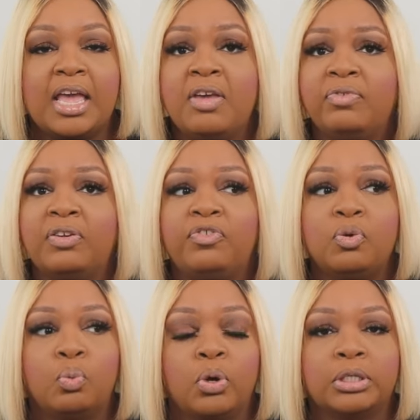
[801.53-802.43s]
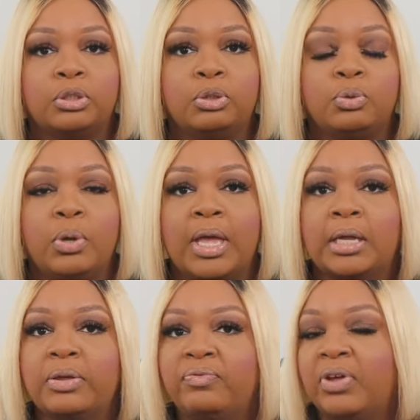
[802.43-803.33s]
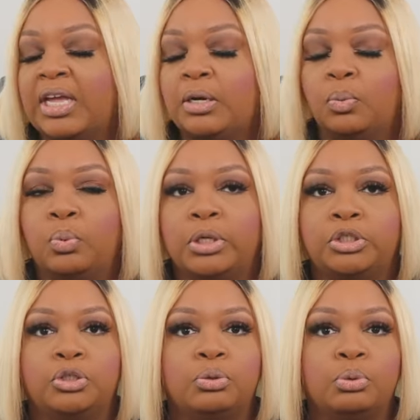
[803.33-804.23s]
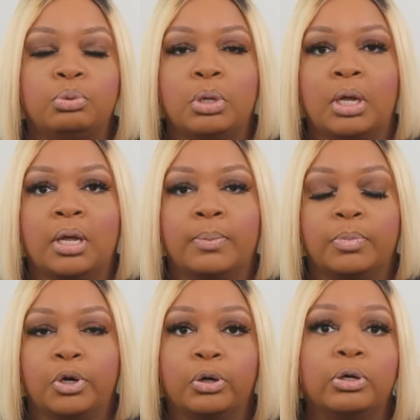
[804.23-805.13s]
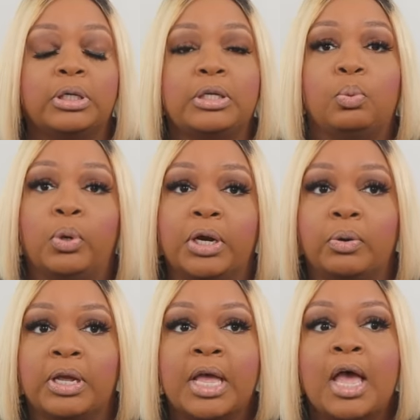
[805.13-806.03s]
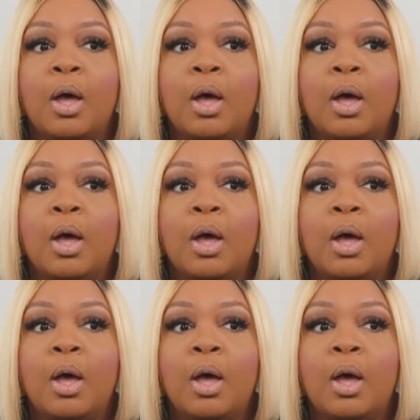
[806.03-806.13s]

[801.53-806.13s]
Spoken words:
Even if you want to elevate what you currently wearing,